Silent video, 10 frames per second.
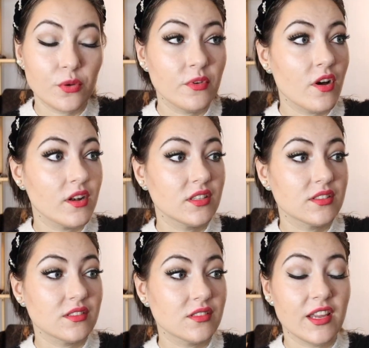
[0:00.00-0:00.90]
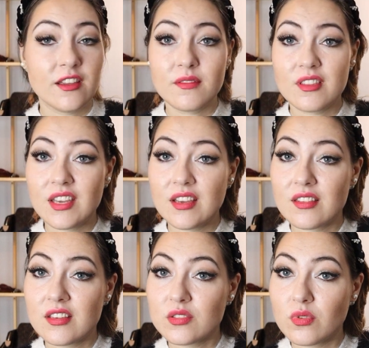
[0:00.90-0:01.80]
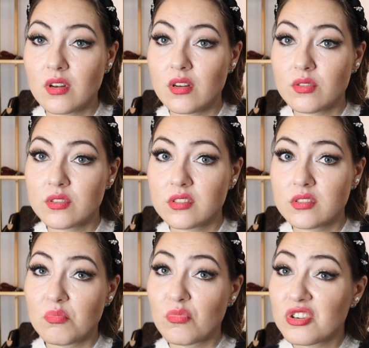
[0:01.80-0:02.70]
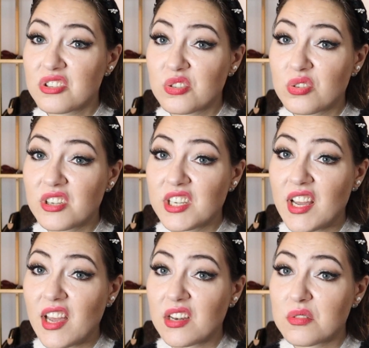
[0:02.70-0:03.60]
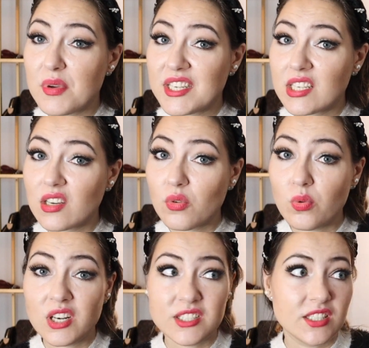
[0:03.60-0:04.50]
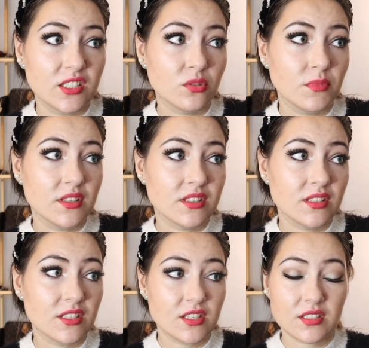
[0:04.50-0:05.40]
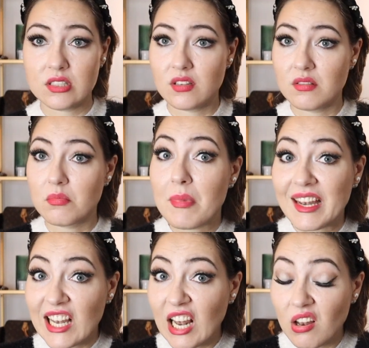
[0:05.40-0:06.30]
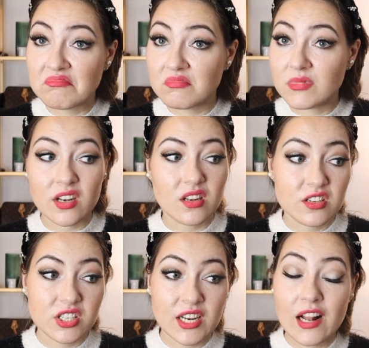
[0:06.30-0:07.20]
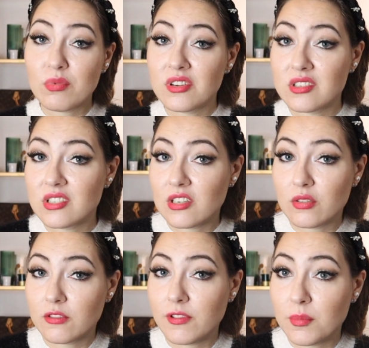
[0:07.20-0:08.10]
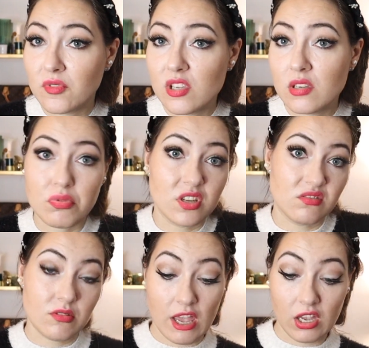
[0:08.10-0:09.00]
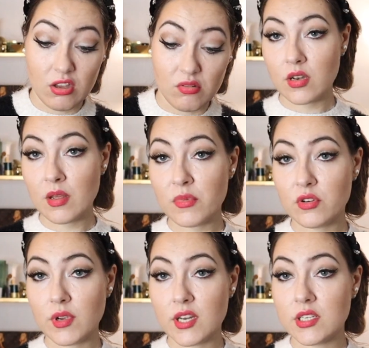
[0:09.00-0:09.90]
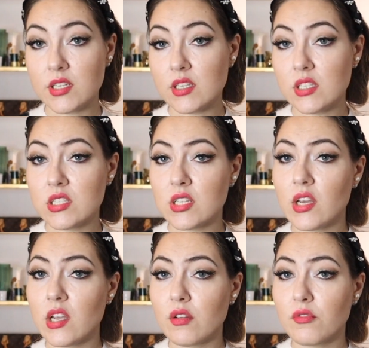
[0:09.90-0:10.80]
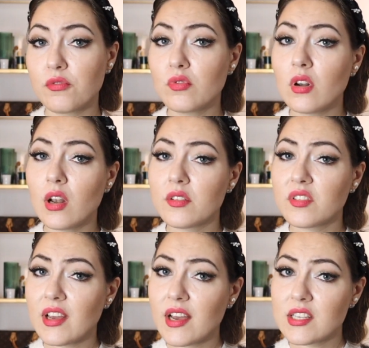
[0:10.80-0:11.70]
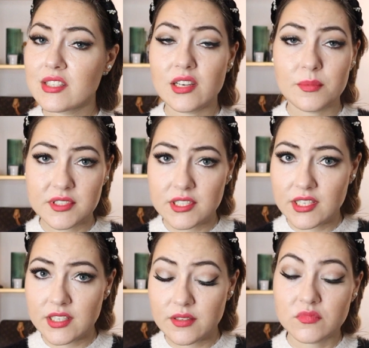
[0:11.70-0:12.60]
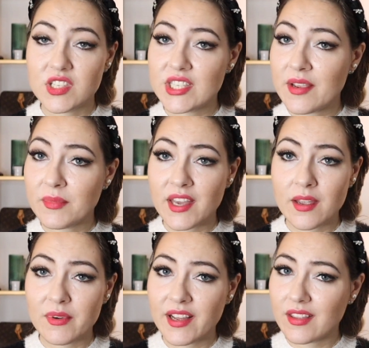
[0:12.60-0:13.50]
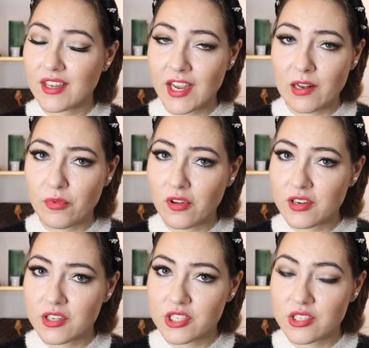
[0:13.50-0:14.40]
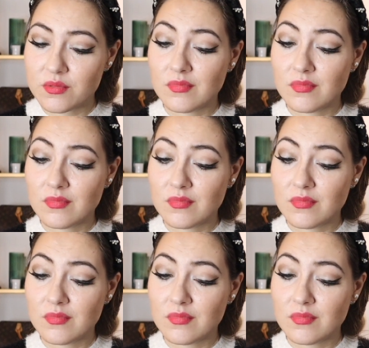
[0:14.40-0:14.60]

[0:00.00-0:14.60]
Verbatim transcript: To be honest, I even think this one looks more sturdy and better quality to me since it is metal. And the Chanel one just looks flimsy, but hey. Number twenty is a full-size lipstick. Same game like the nail polish.